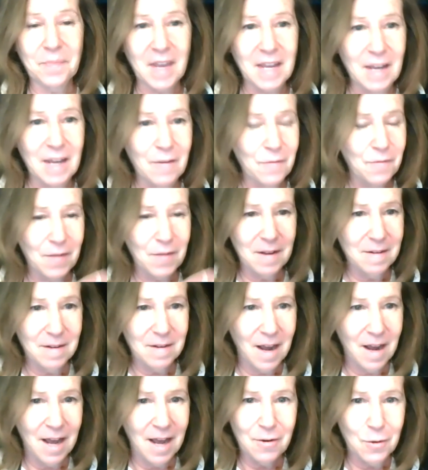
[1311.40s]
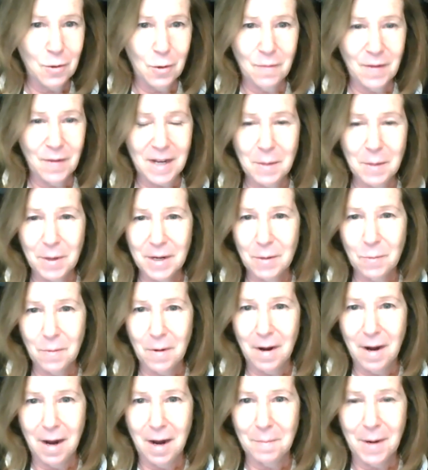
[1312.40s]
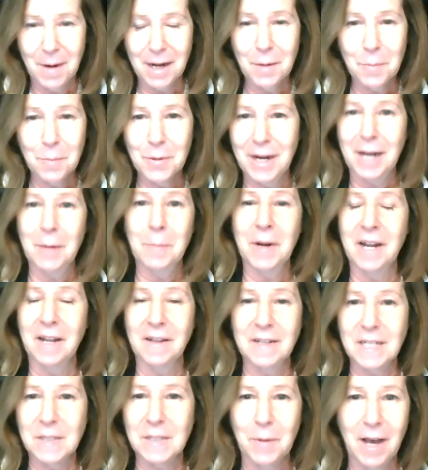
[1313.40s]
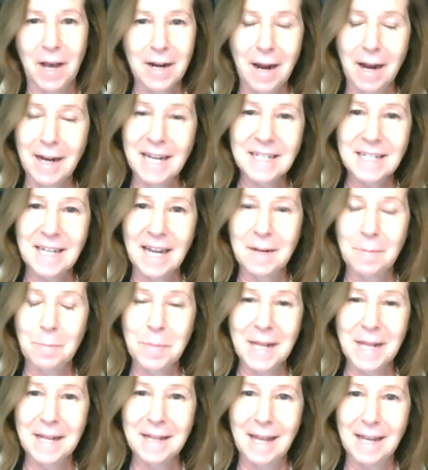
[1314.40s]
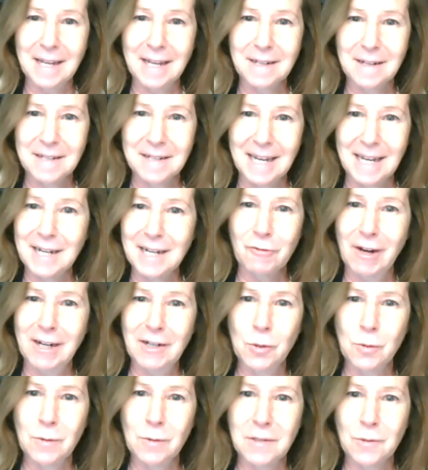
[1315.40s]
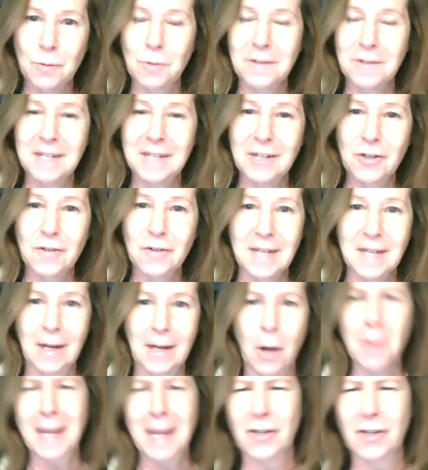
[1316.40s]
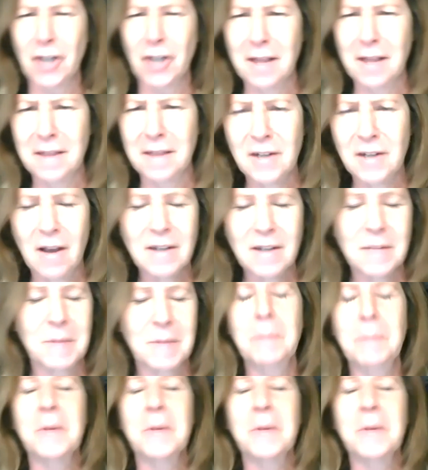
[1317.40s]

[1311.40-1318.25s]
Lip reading: if I don't know if anybody, I'm not going to put anybody on the spot. I guess I can play like the second grade school teacher and say, okay, Jonathan, talk to me,